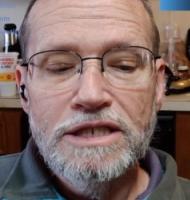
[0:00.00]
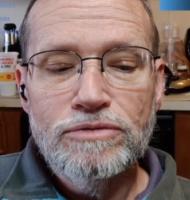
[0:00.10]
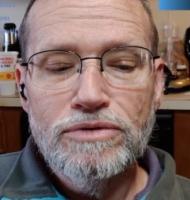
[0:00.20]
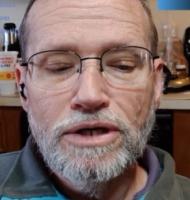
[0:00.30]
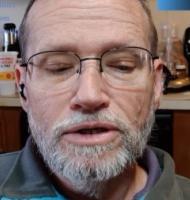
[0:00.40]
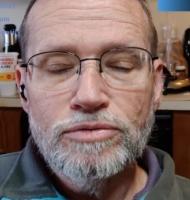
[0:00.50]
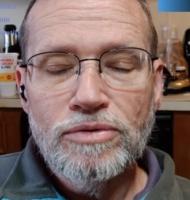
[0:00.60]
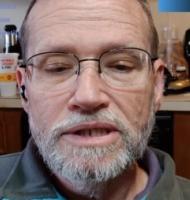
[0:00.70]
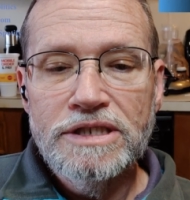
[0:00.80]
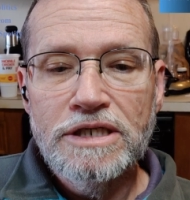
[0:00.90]
page is
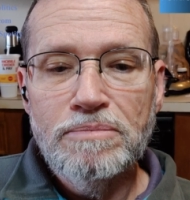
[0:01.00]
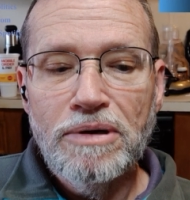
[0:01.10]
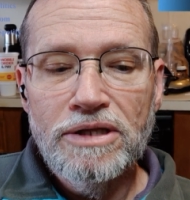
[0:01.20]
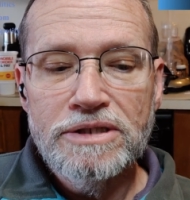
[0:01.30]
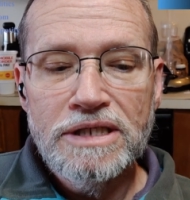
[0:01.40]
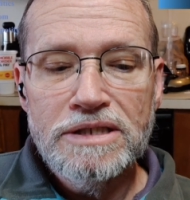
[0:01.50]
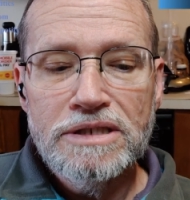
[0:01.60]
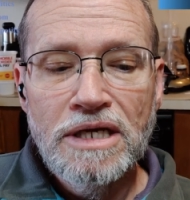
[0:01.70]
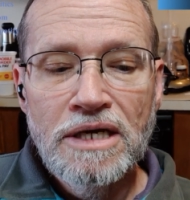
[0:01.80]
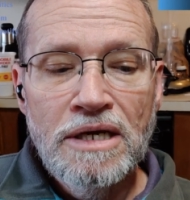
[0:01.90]
Kurt's Religion and
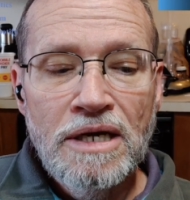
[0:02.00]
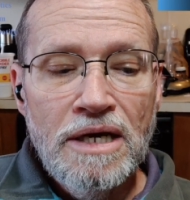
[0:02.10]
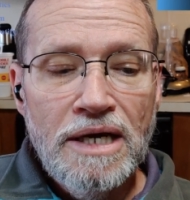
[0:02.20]
Politics